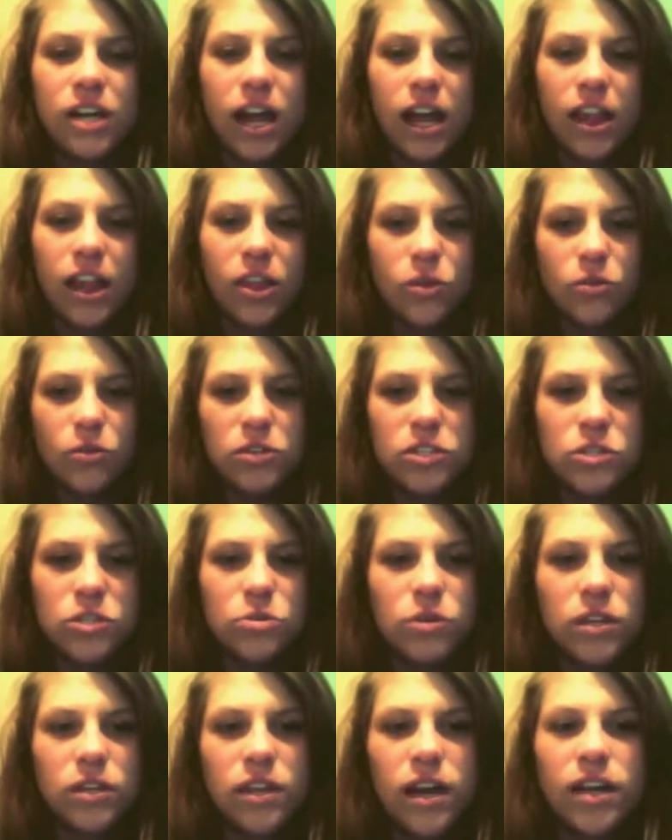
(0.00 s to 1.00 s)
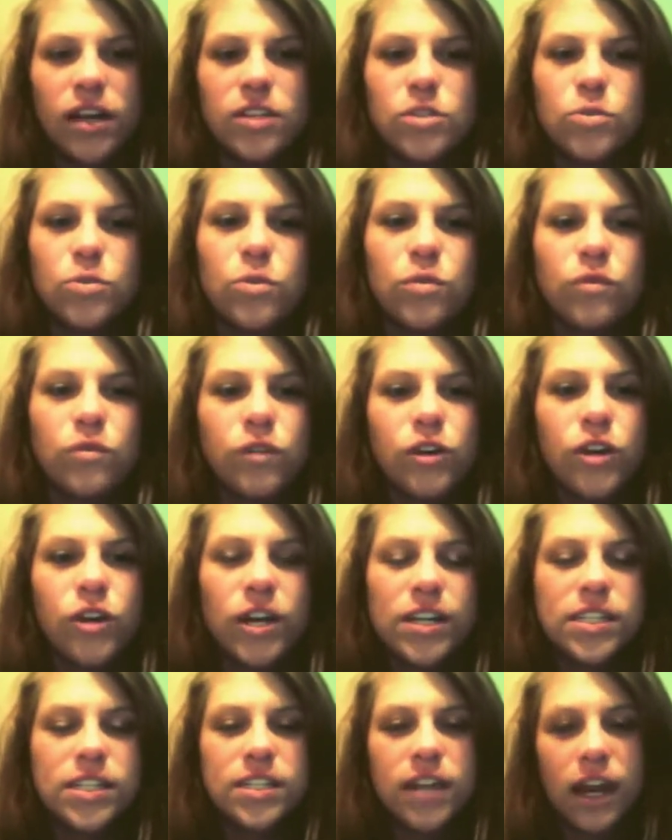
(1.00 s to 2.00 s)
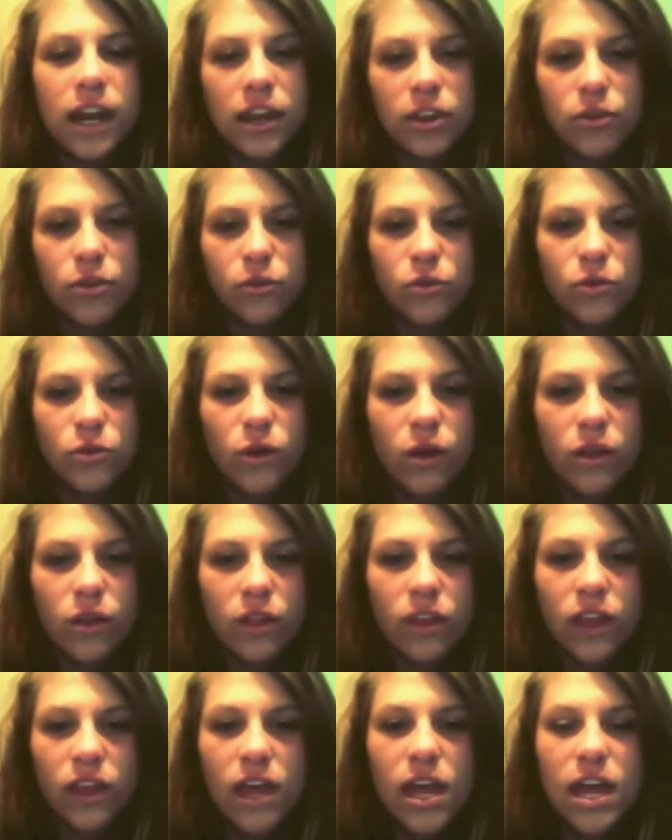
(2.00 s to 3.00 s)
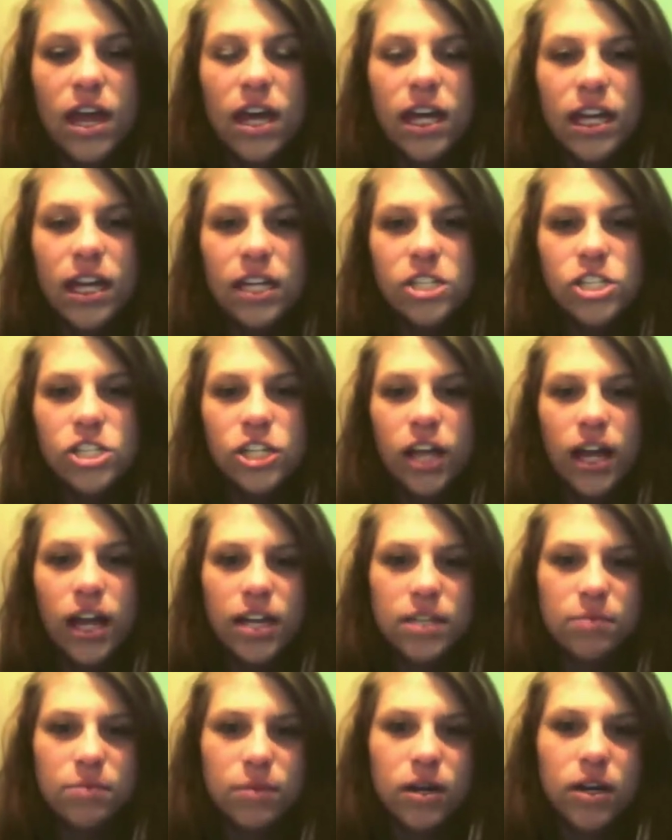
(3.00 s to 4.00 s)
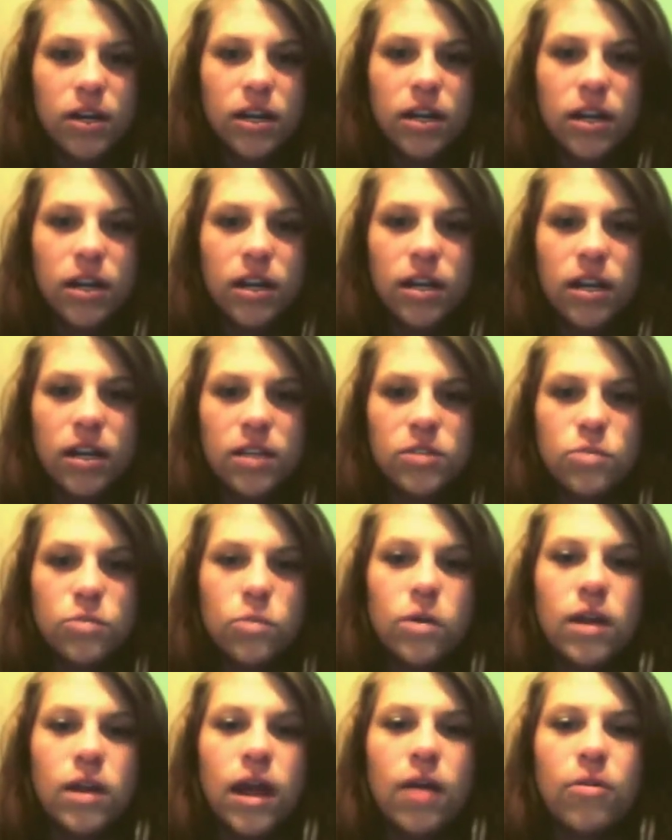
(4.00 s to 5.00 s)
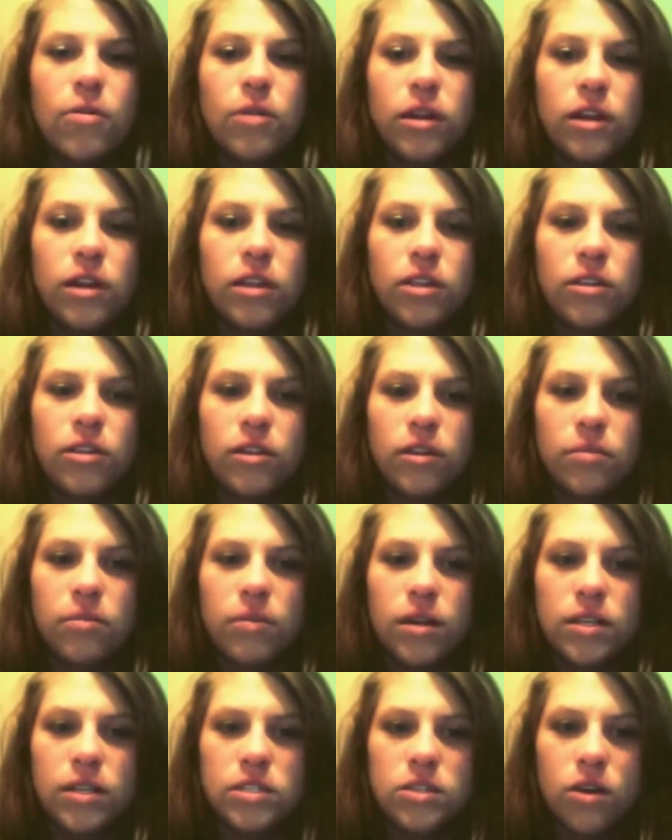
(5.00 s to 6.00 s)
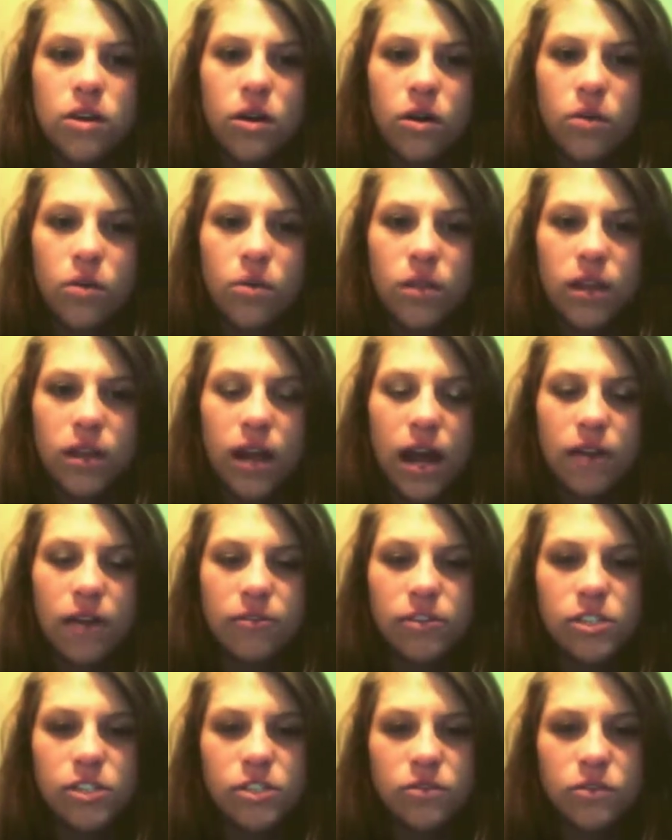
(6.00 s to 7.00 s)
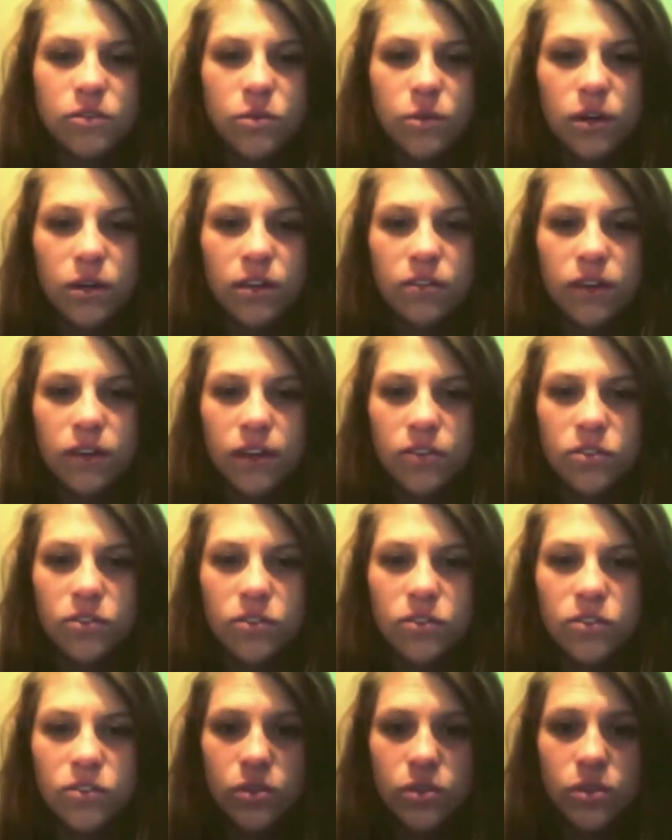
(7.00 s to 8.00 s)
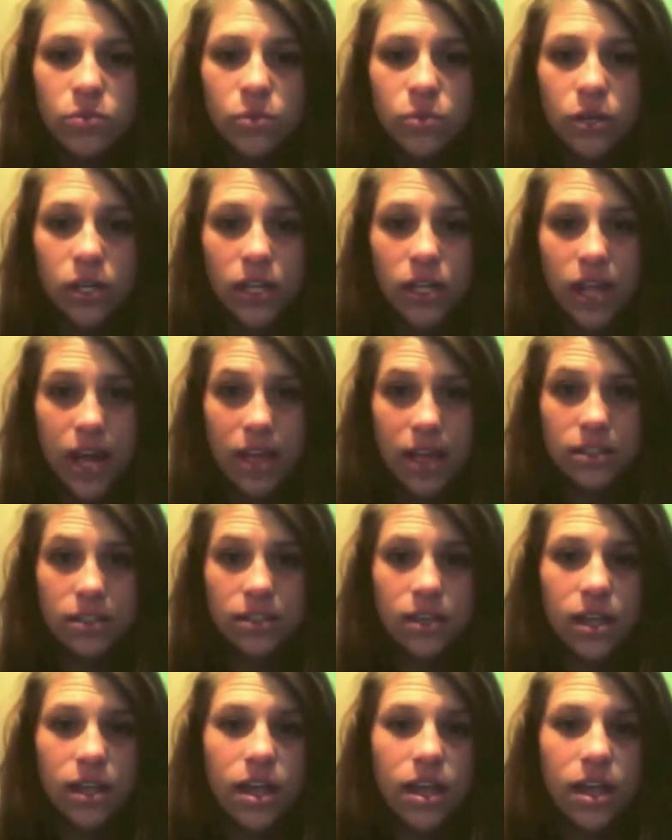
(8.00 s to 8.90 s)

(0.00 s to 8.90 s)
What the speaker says: at Lawrence North High School for grades 9th through 12th. Each class period is 1 hour and 30 minutes long with an average of 25 students per class.